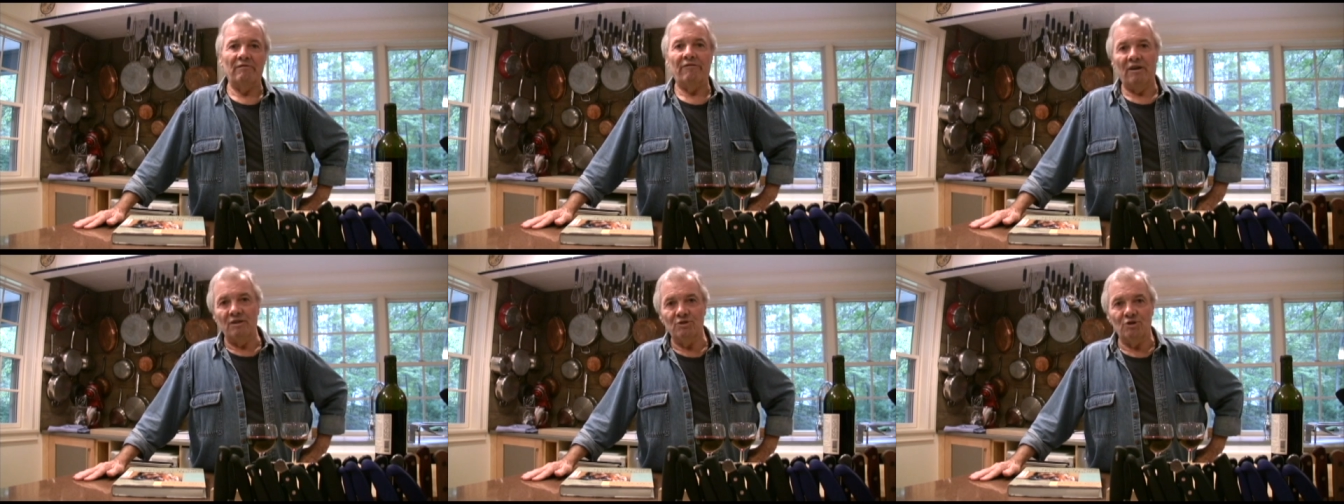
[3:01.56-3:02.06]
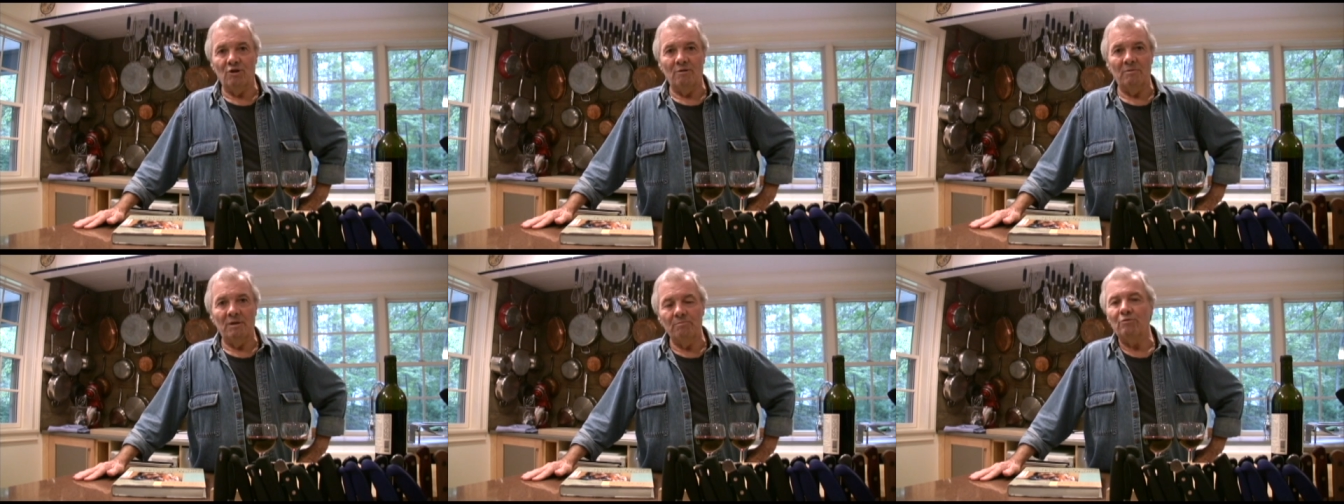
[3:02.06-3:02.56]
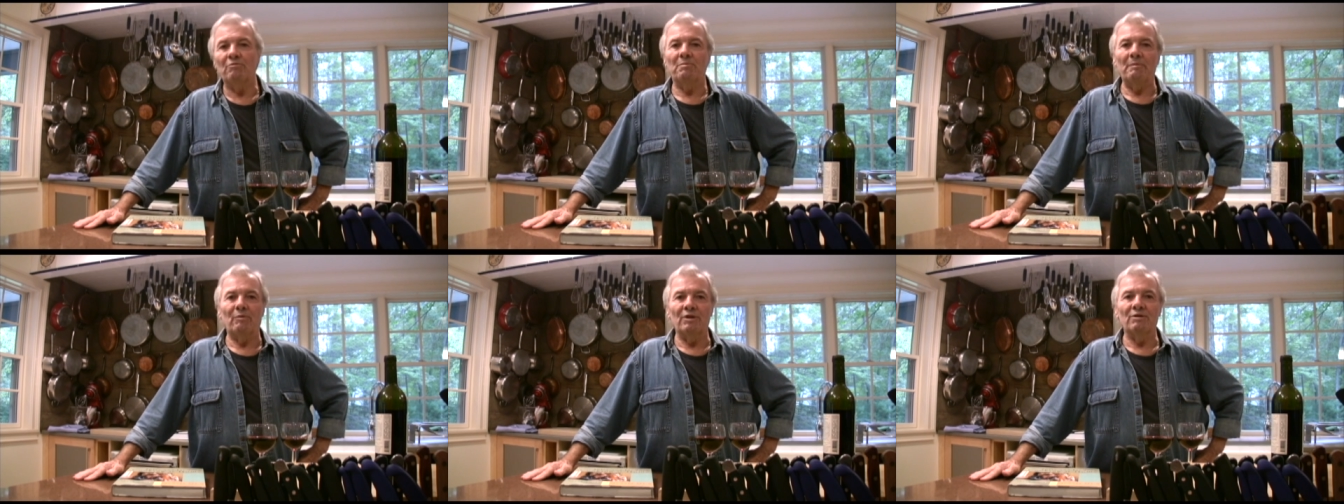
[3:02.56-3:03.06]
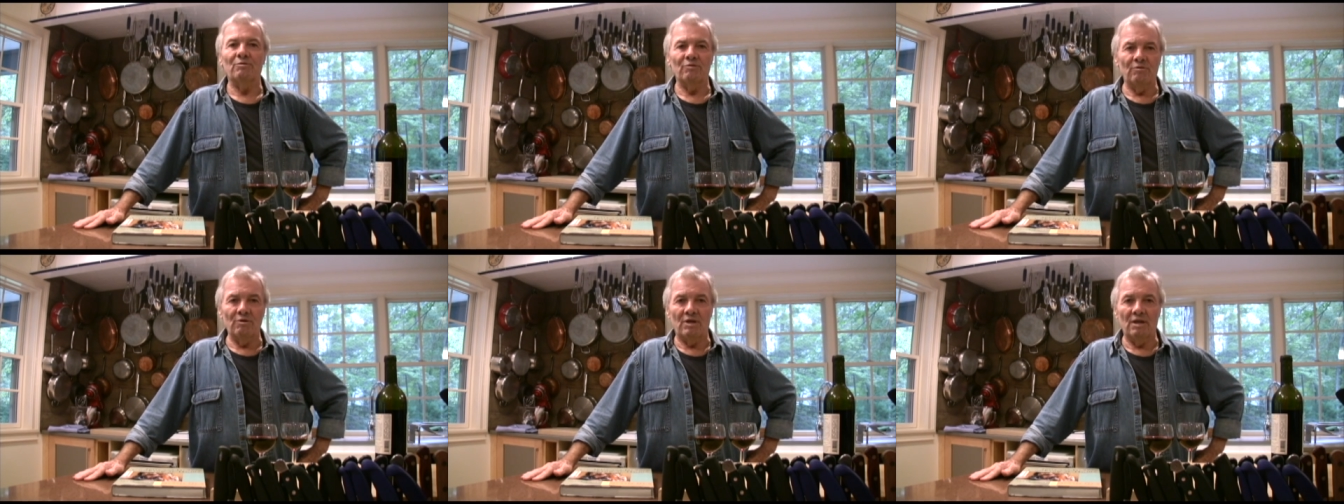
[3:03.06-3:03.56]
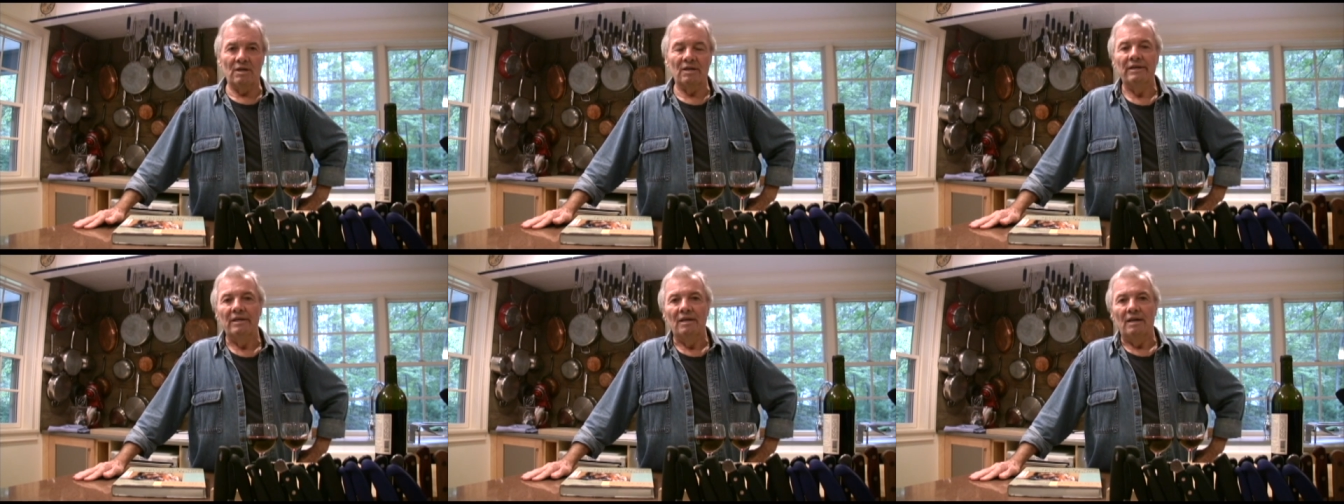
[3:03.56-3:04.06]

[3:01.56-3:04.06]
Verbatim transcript: and find job and put people into cooking.